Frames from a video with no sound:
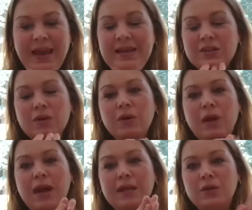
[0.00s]
I don't
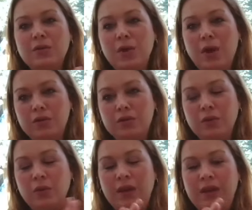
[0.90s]
I don't know.
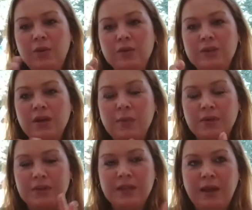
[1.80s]
So and you were talking
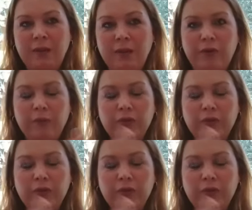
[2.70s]
about the time frame.